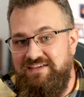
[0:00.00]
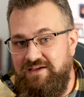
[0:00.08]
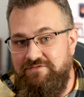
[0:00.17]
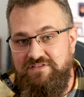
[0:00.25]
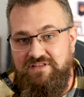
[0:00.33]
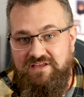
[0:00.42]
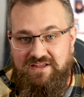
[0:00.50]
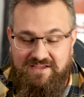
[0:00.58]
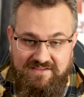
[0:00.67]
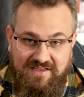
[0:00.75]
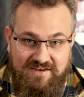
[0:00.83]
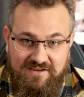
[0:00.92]
given that,
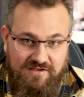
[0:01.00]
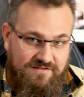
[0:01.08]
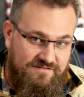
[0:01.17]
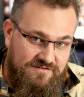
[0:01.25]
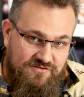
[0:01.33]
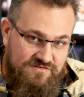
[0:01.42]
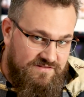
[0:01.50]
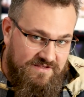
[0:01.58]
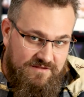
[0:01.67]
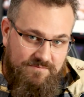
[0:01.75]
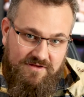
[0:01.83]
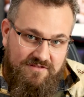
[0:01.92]
again, usually
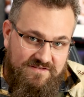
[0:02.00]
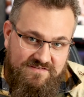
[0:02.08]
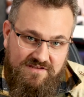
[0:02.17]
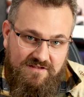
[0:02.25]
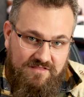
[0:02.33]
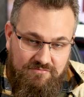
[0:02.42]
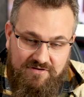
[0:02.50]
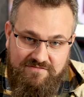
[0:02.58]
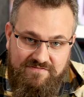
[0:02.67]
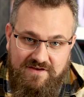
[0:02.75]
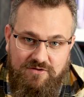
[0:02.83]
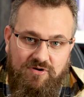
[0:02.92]
you'd be only sitting 3
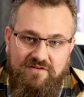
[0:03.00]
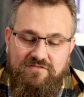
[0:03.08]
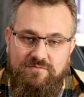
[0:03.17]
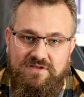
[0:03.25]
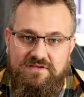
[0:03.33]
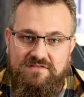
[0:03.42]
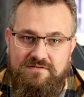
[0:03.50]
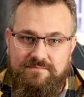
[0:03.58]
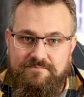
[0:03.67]
feet away from these.